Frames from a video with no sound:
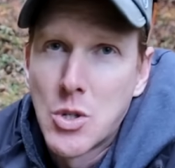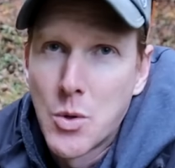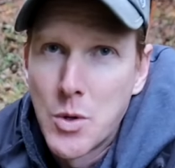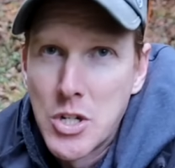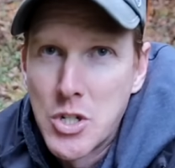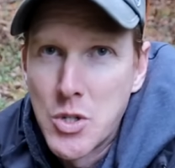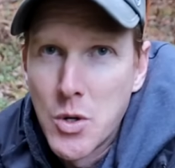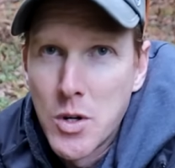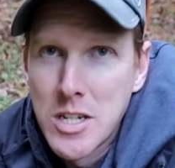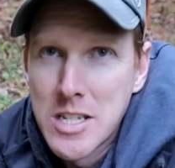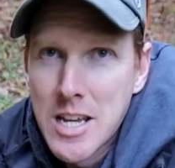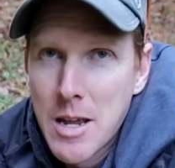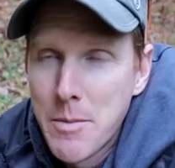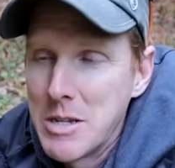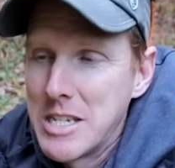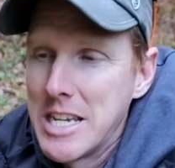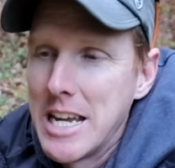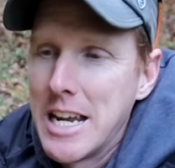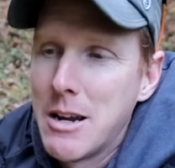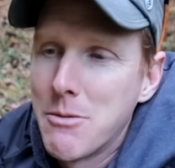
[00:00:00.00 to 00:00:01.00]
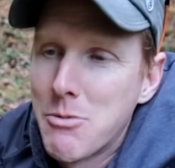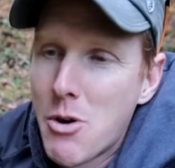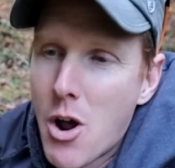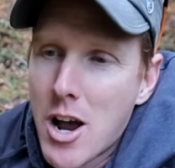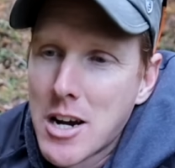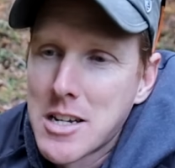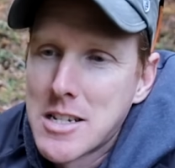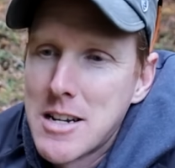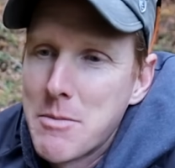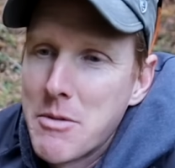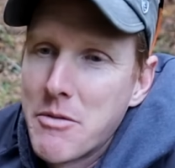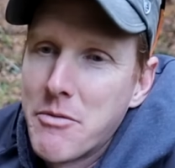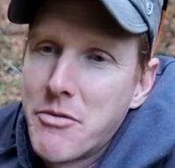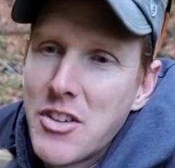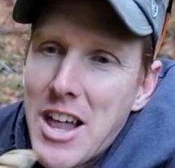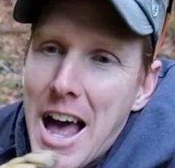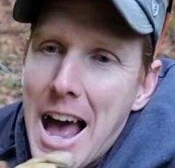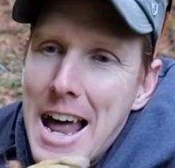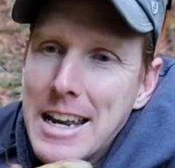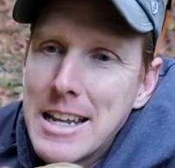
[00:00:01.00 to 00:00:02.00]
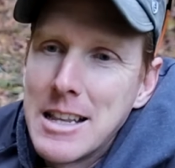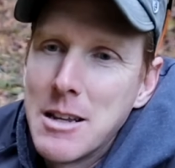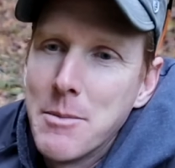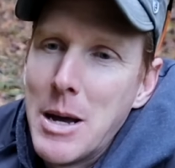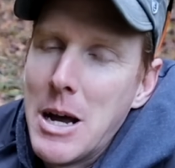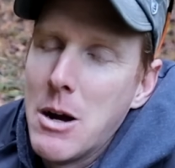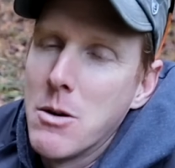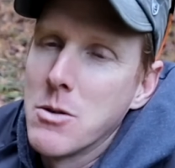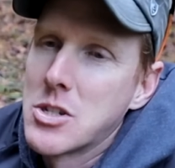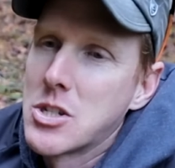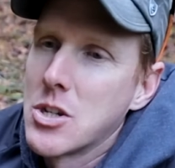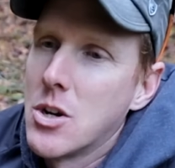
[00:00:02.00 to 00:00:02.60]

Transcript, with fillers: story short is I've been taking rocks and I've been flattening them out.